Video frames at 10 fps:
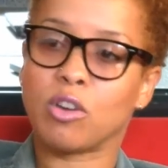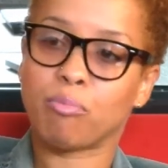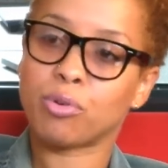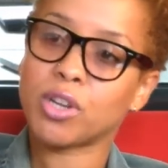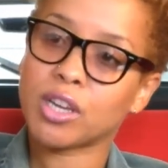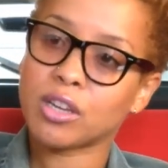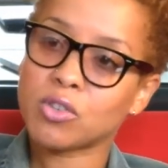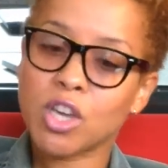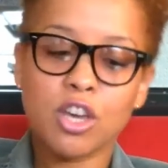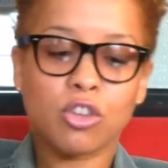You have
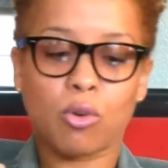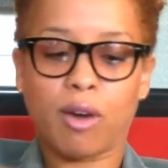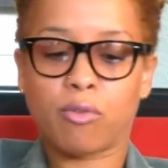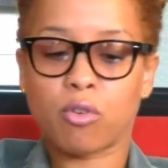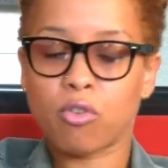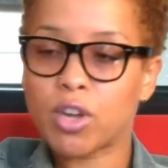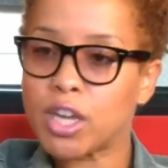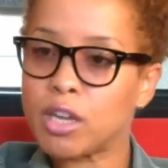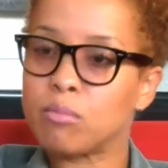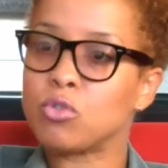puddings, you have
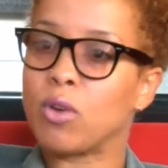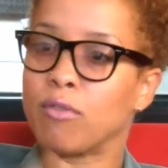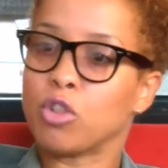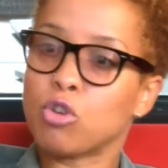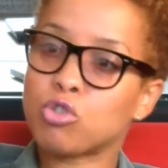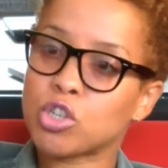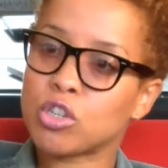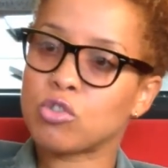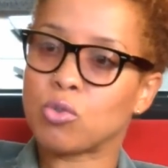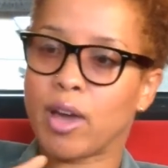creams, you have
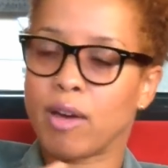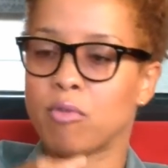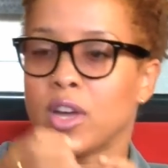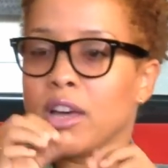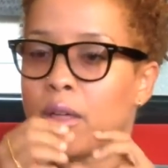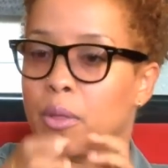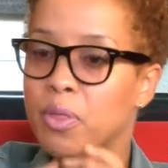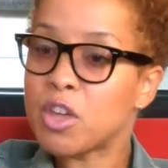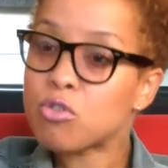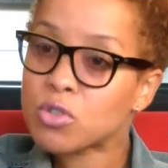lotions, you have a
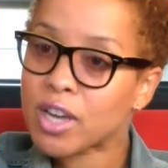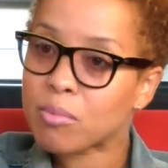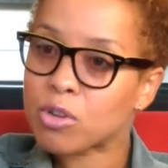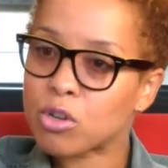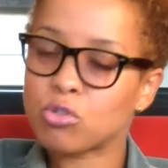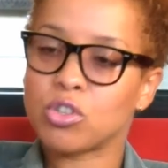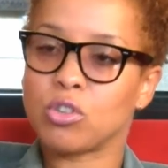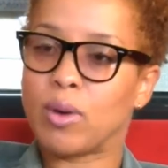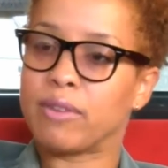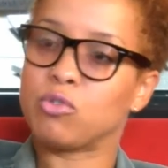thinner type of lotion,
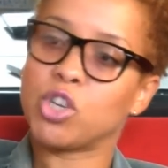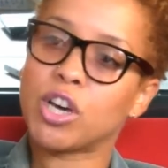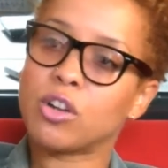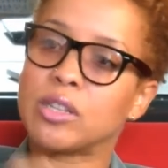you have gel.